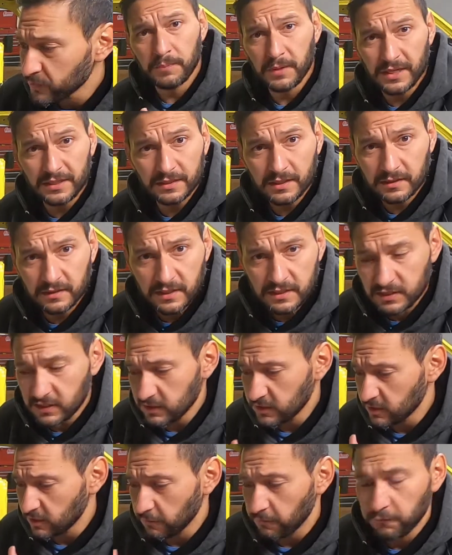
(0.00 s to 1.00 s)
Being that this
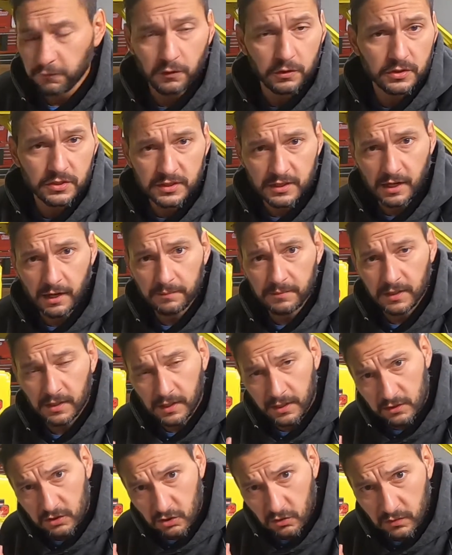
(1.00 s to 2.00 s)
is the first time that
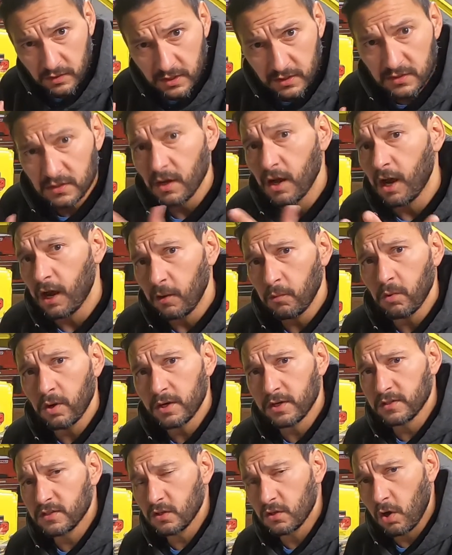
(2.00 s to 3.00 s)
I do this, I
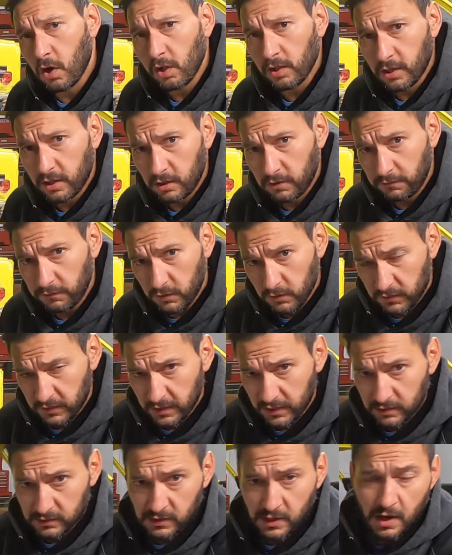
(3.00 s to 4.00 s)
wanted to call out a few
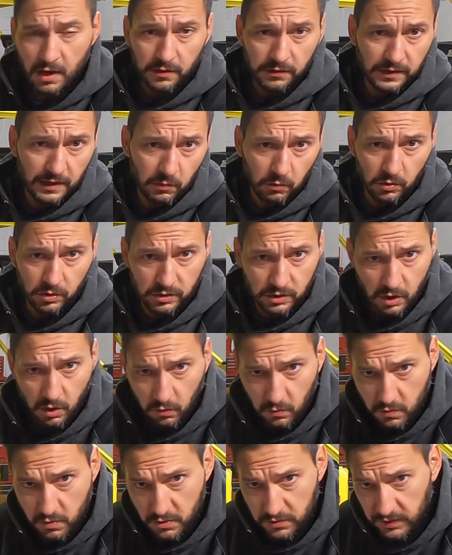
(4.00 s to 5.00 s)
things that were
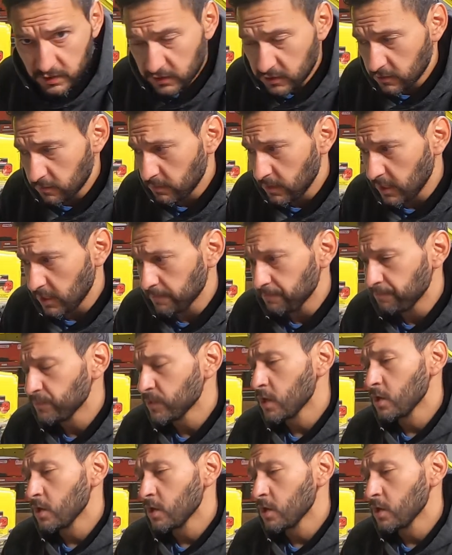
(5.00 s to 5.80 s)
noteworthy to me.